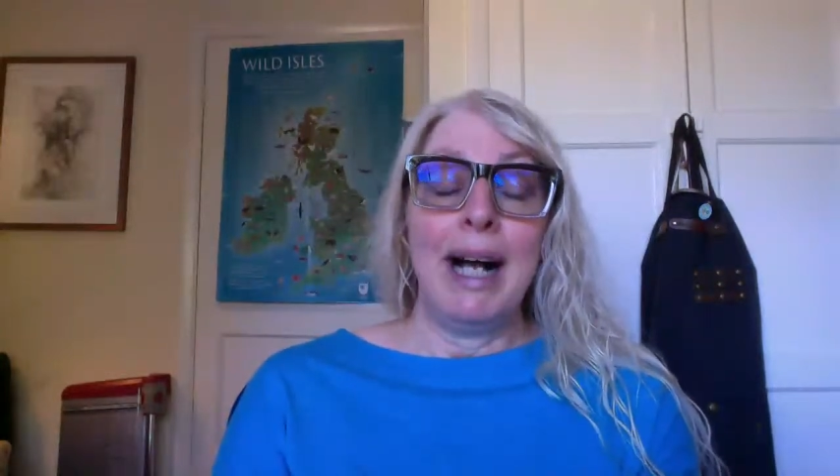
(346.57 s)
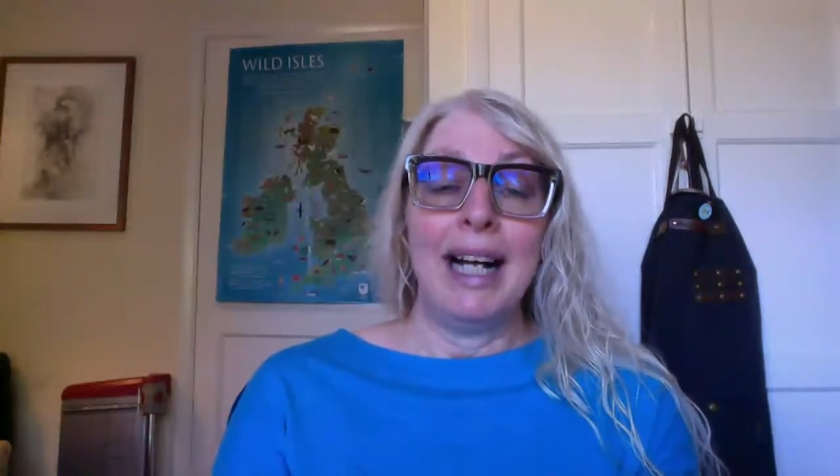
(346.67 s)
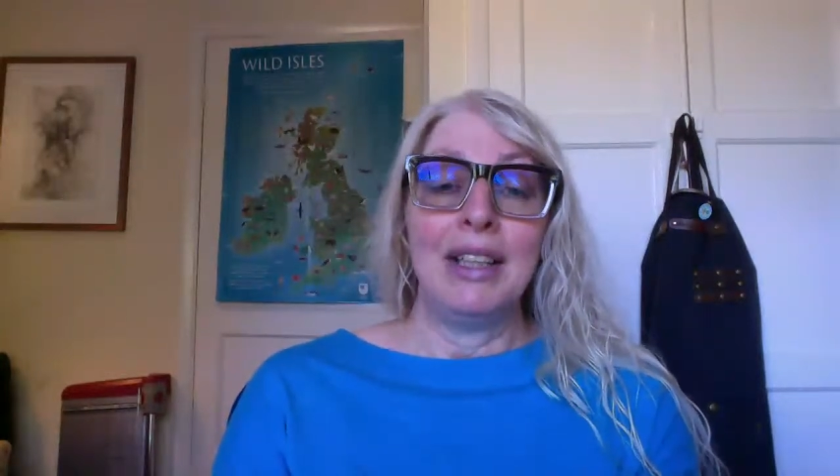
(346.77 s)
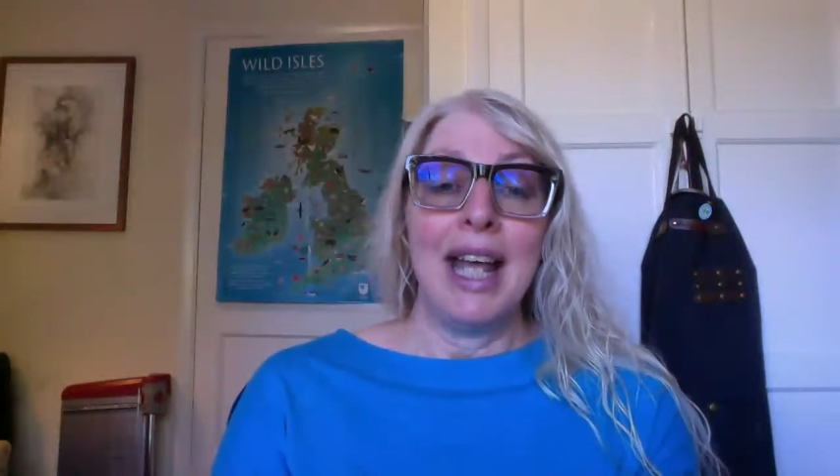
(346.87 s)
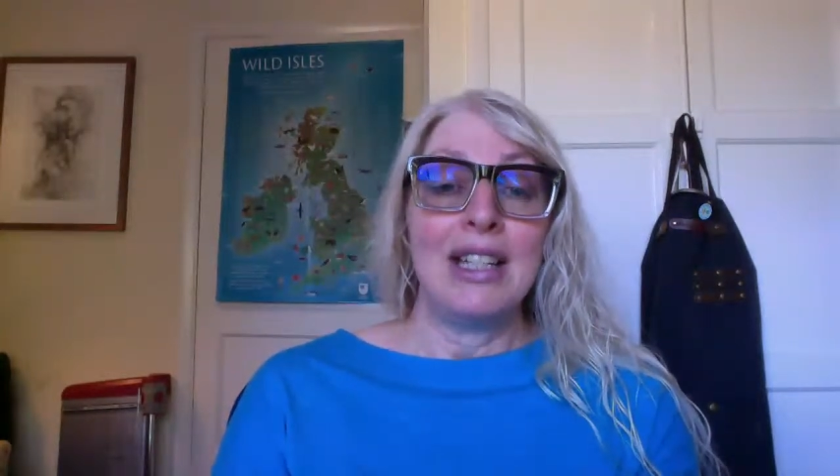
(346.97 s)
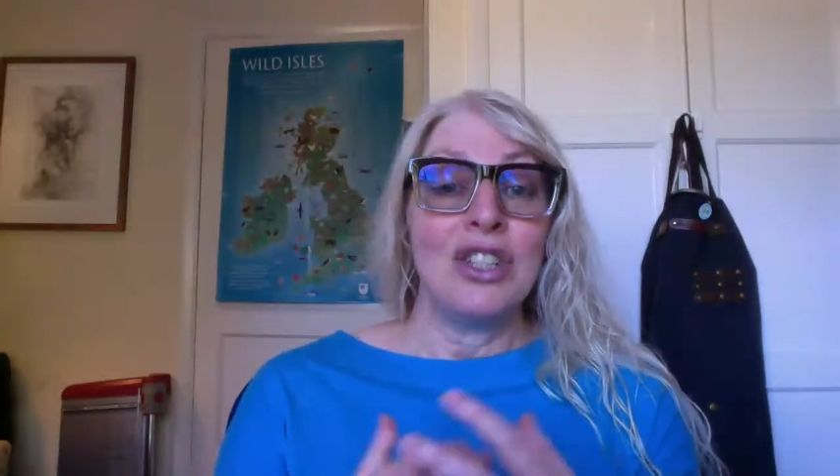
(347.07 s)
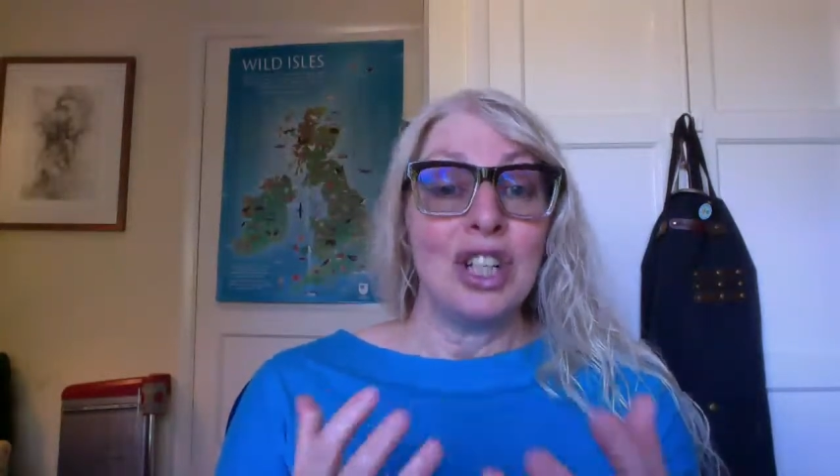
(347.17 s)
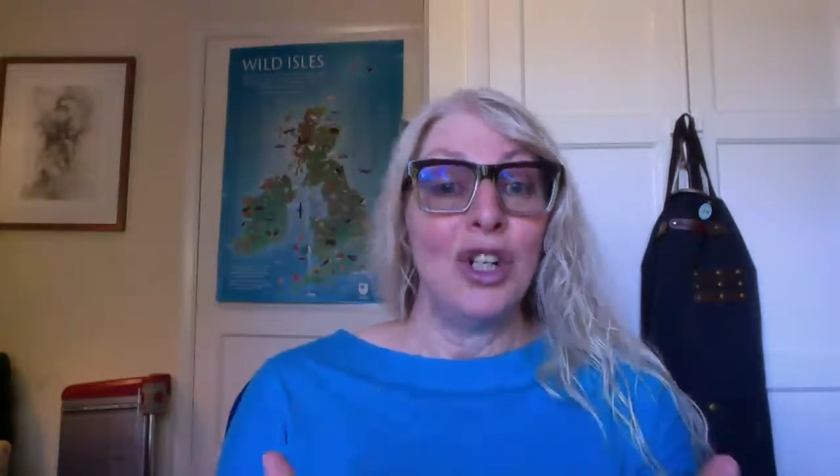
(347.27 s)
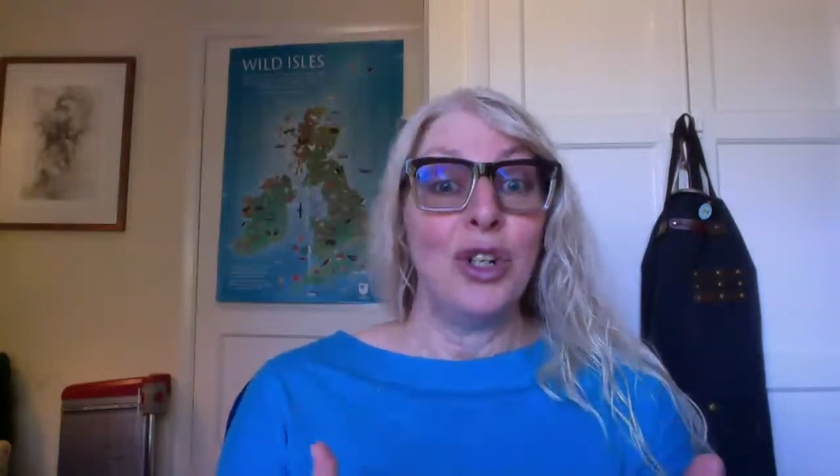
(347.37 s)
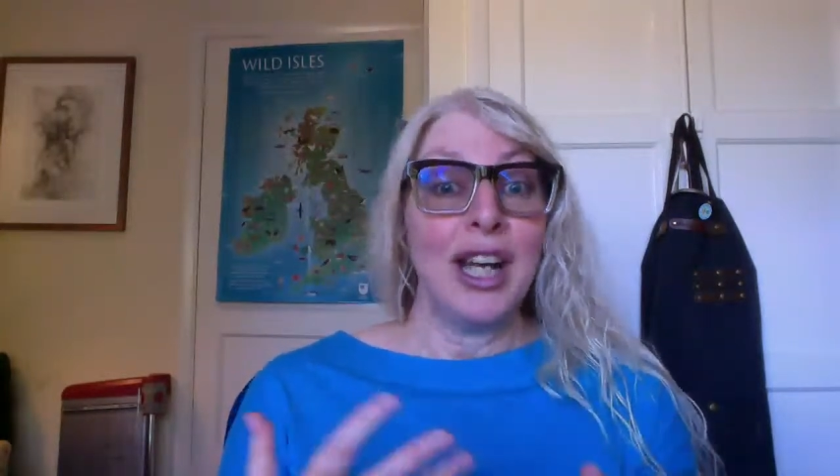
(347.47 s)
and then to
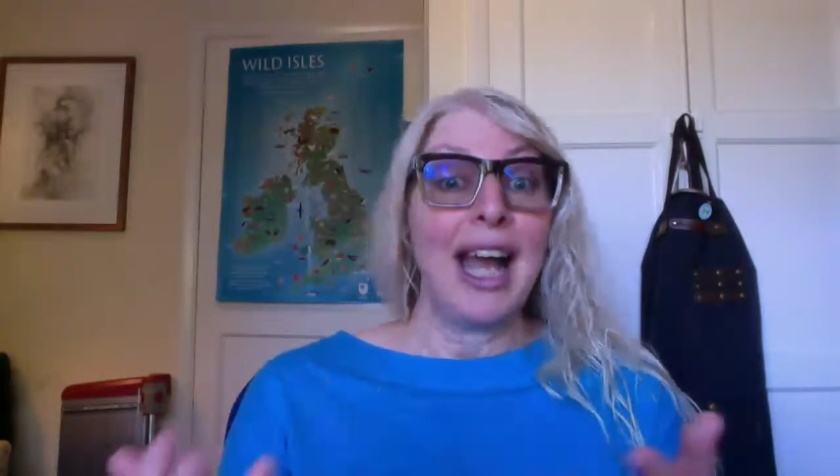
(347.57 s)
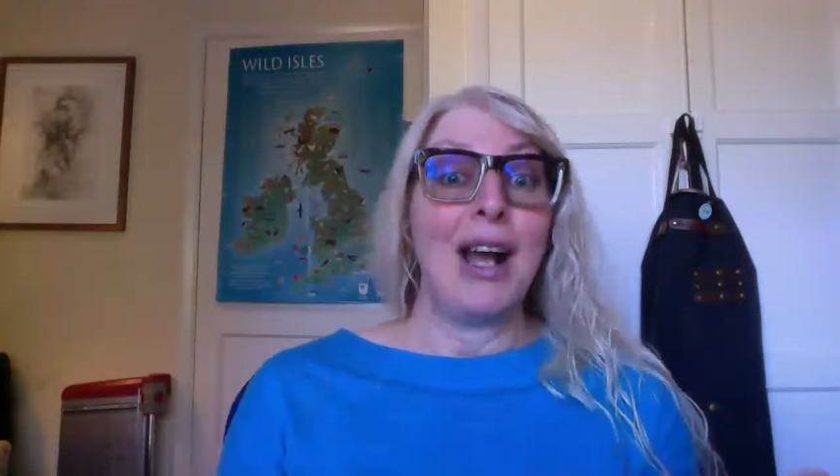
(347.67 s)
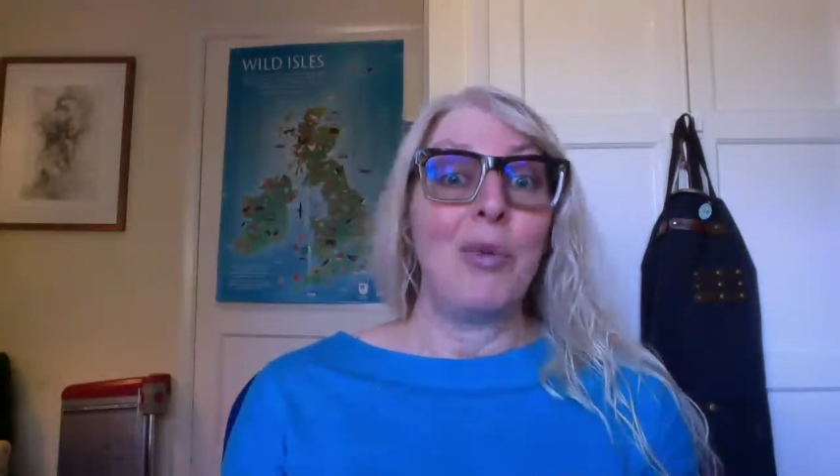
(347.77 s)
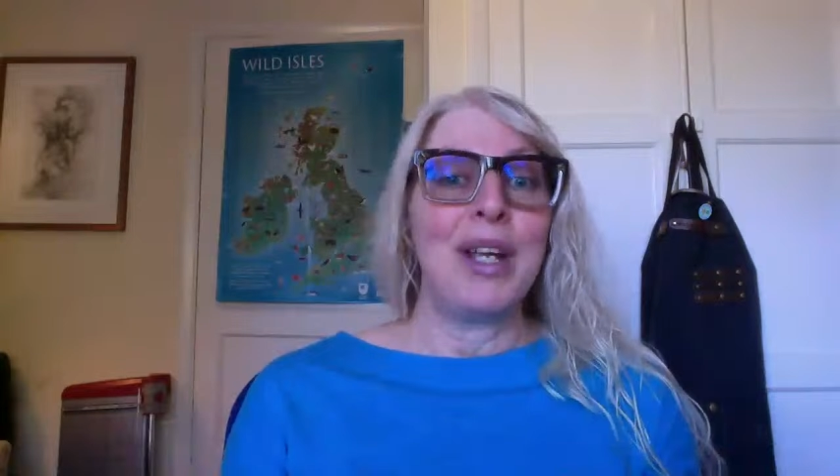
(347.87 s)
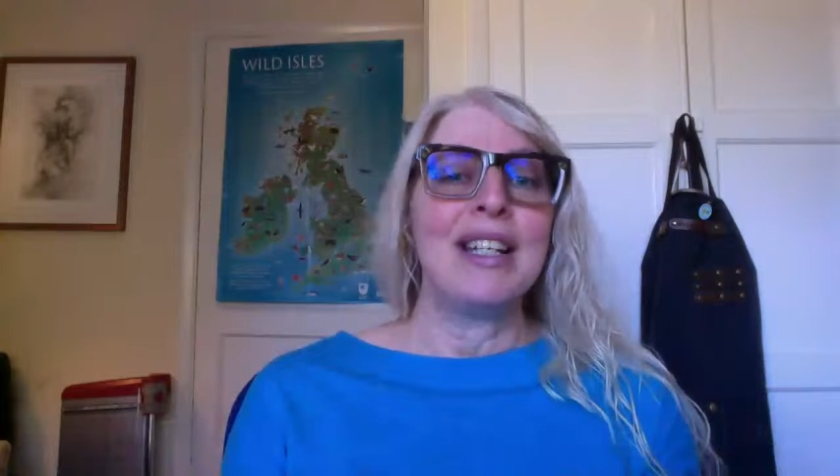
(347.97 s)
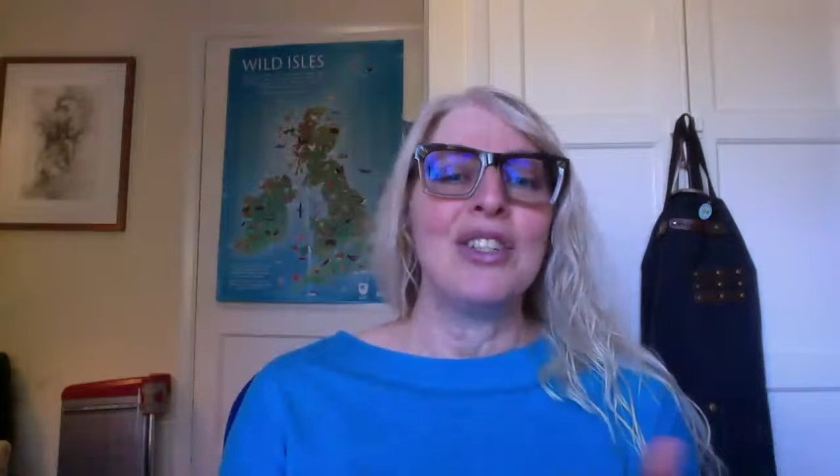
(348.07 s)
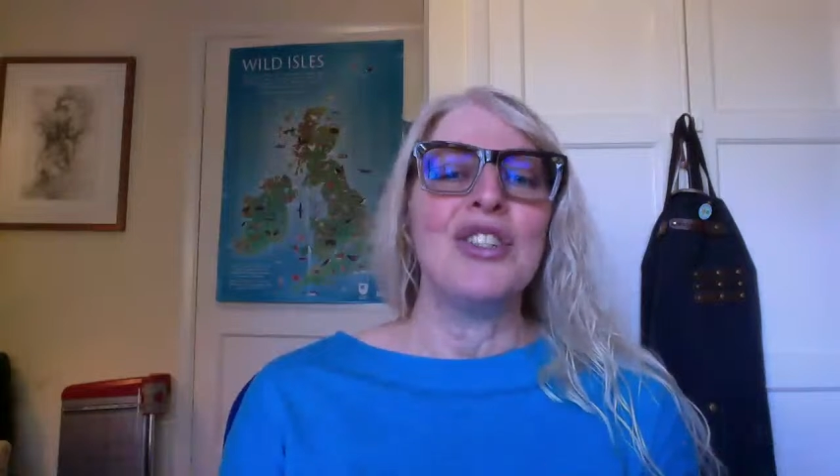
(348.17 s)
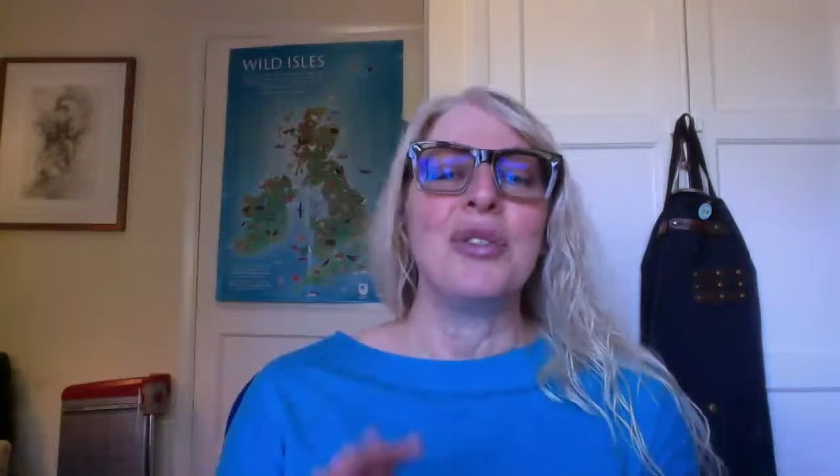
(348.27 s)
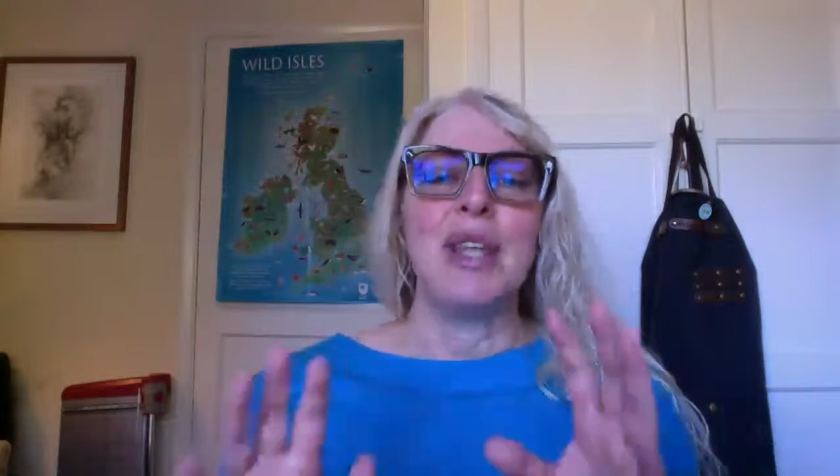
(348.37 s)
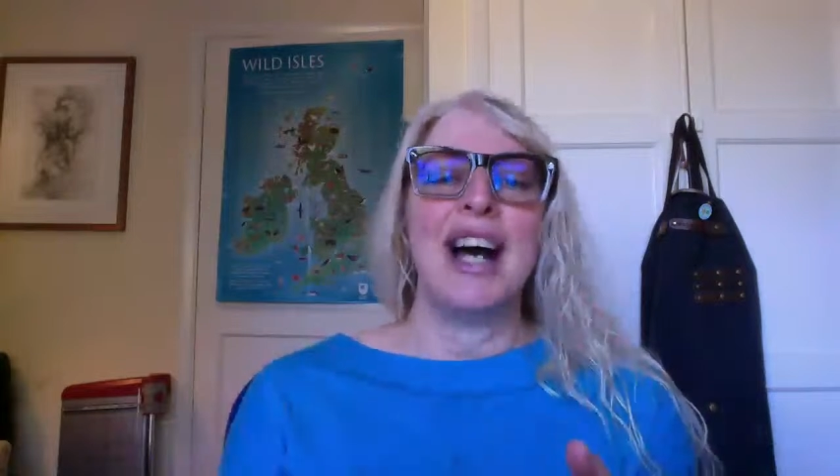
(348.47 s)
look at how we can
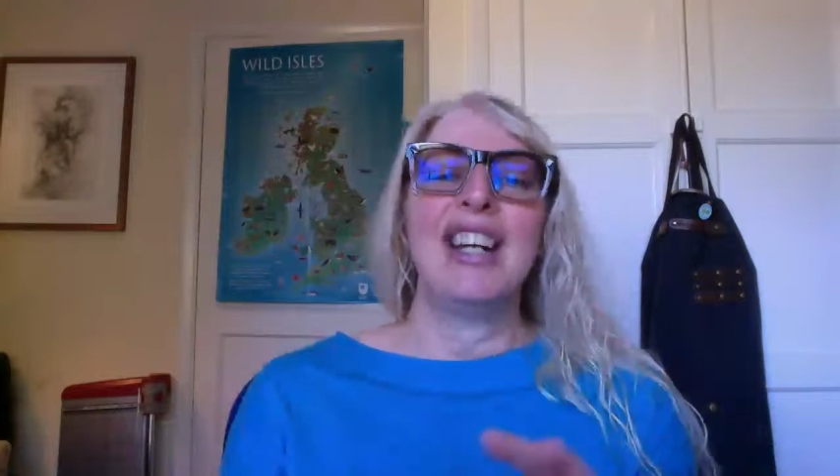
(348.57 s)
do that.